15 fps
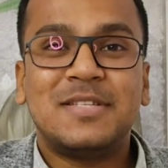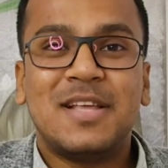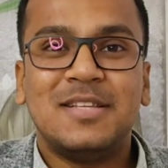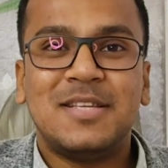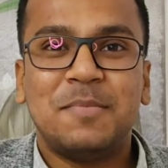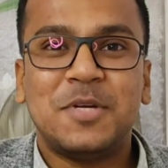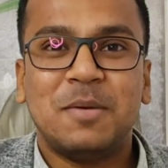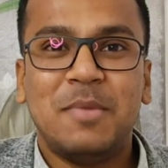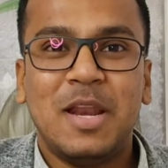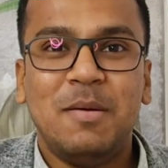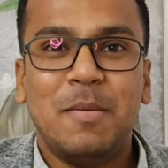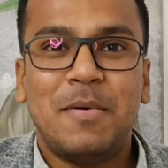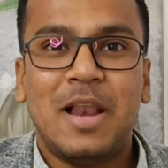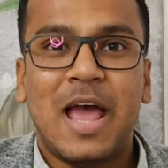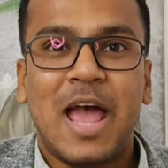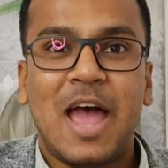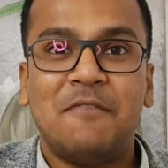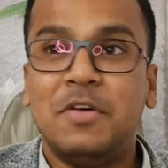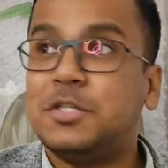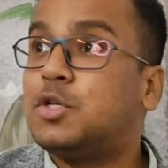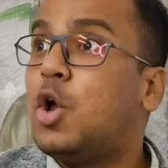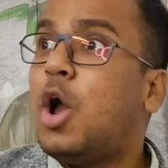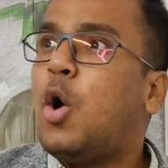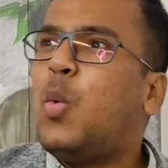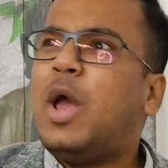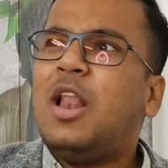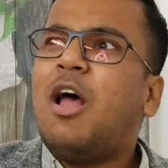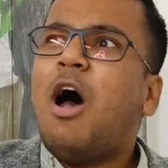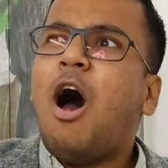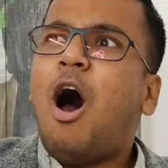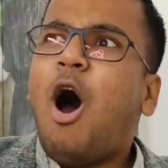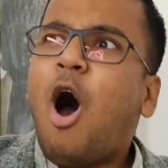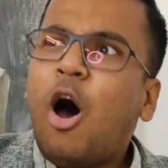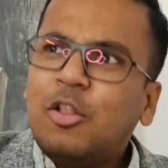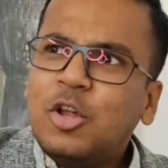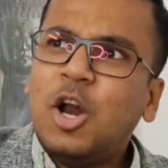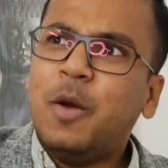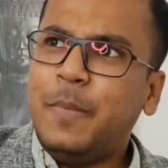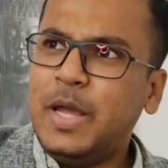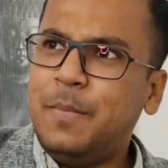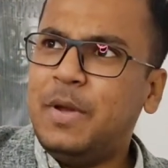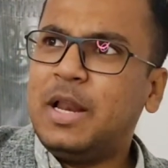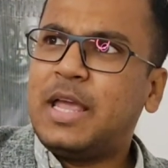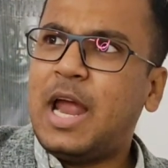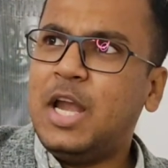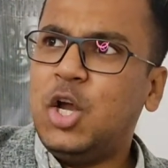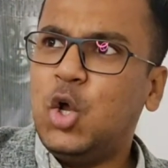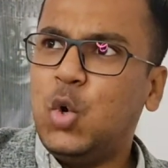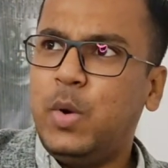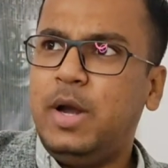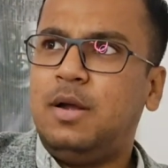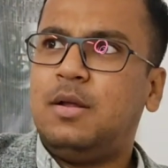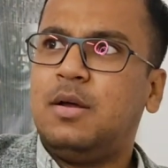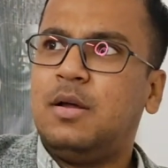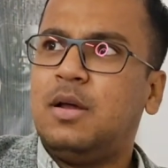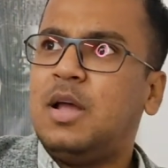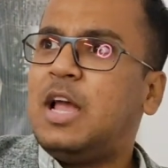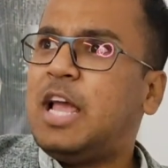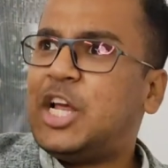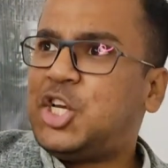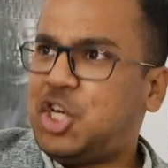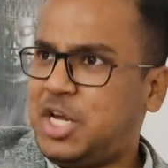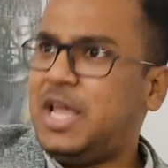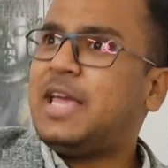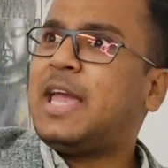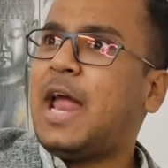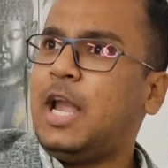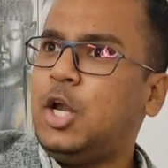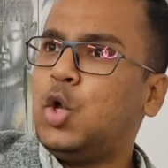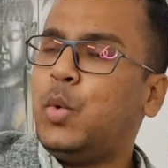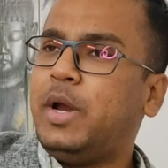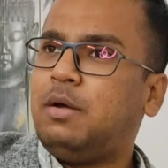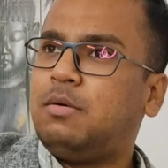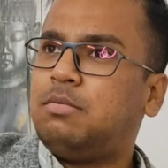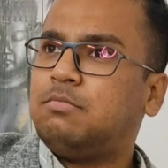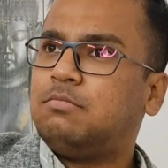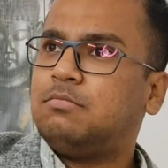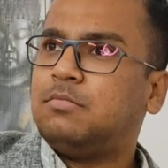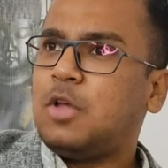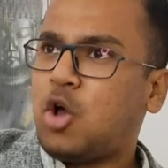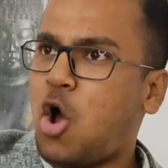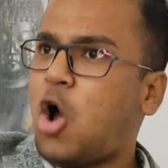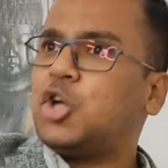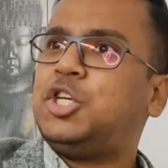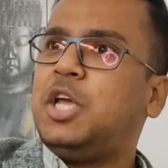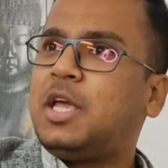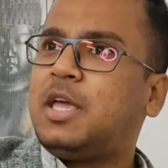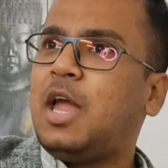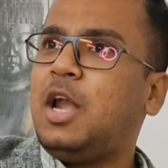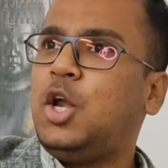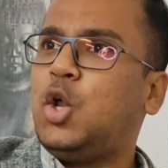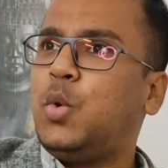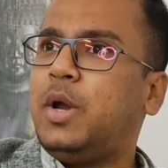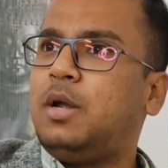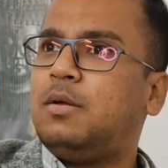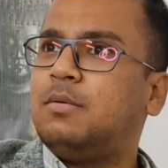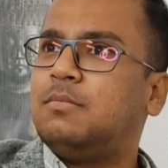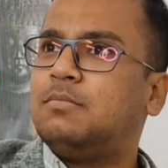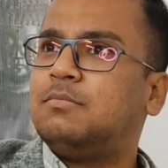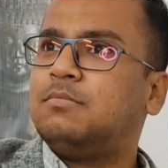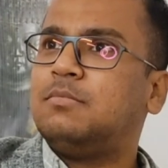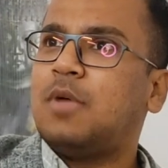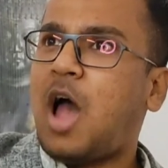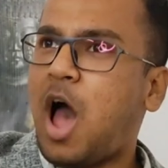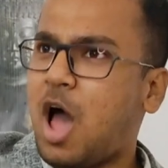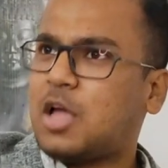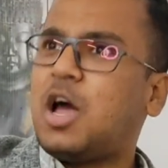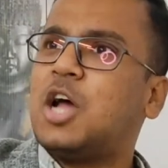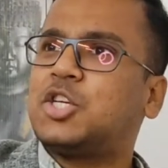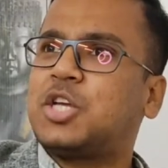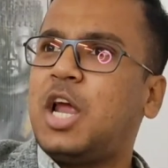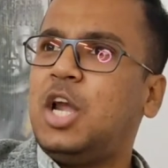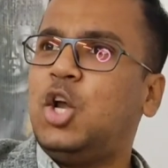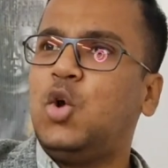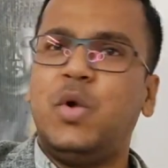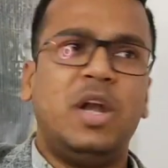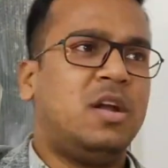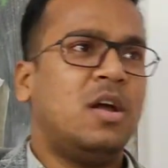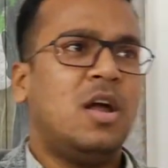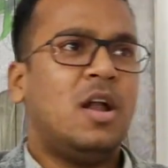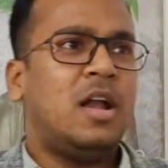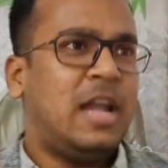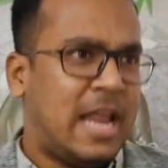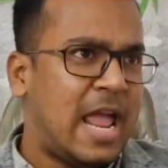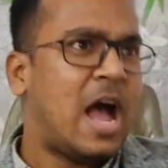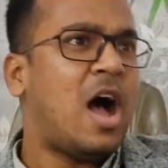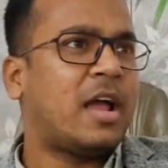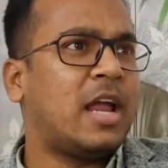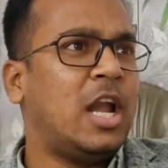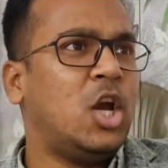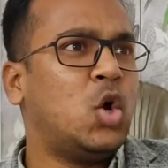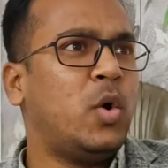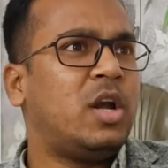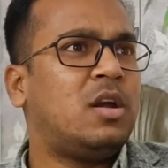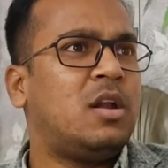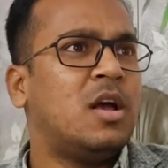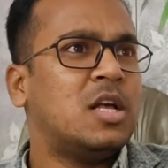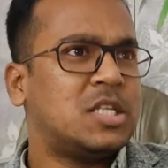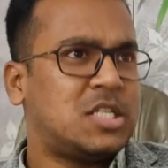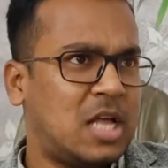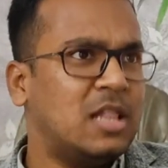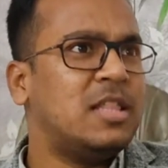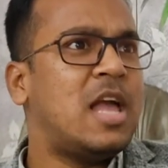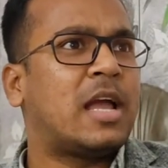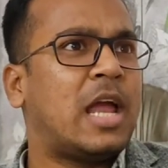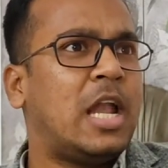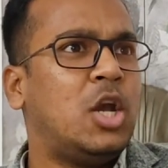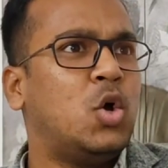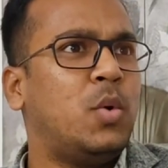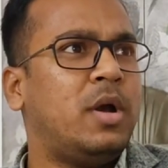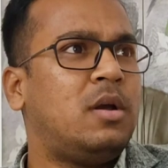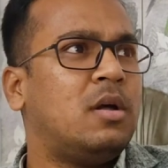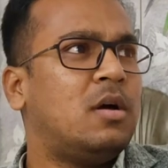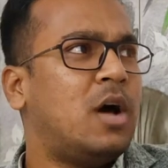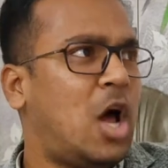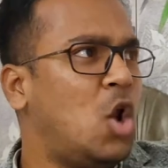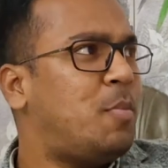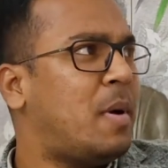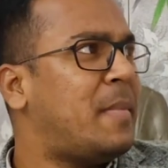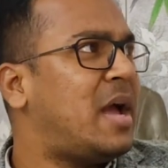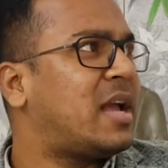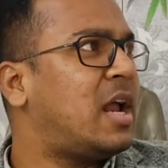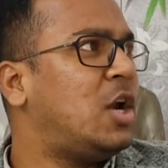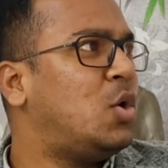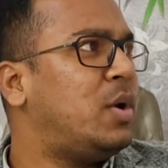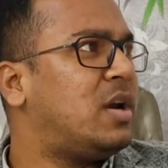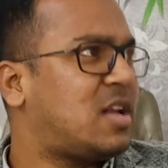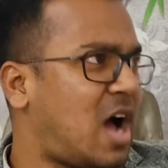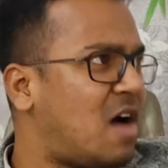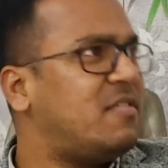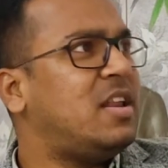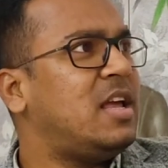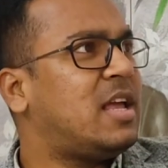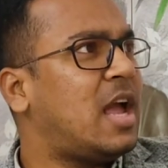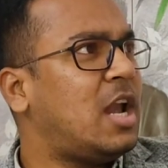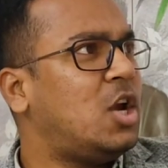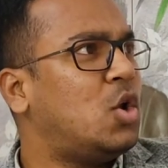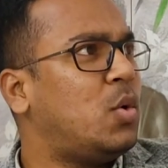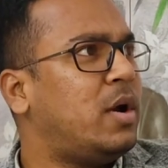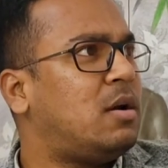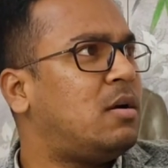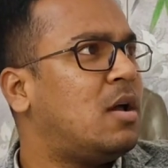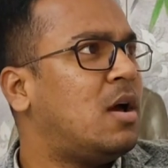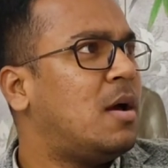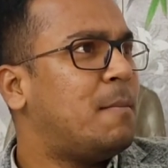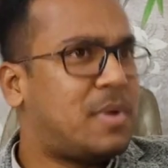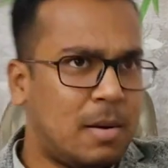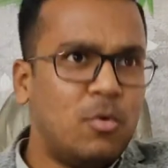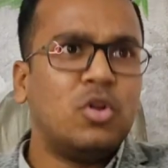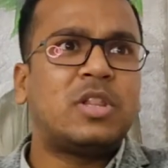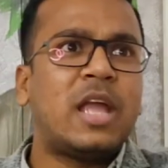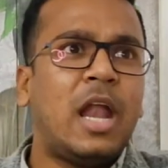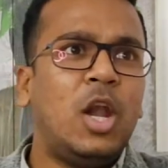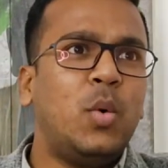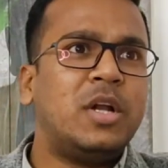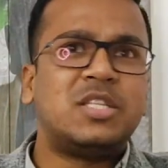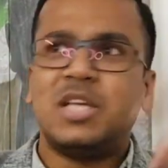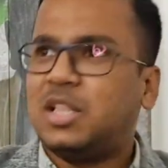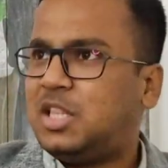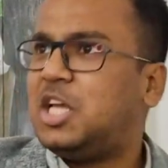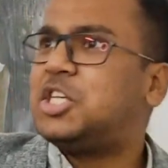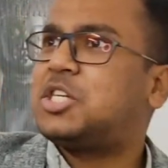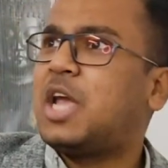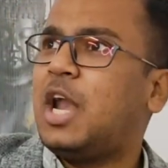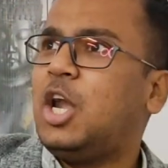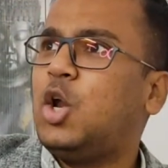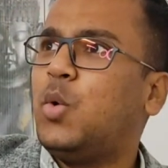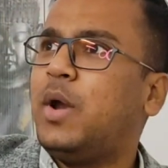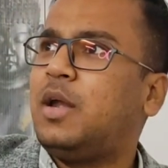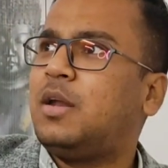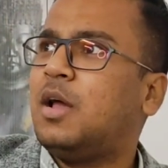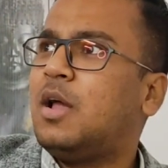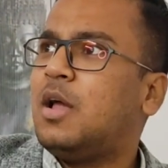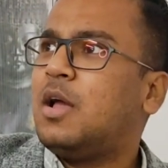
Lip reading: misconception many people have is, well, other people can do it. She can do it. Kaushik can do it. Akash can do it. Neha can do it. Sandhya can do it. Anupama can do it. Kaveri can do it. Pramod can do it. Satish can do it.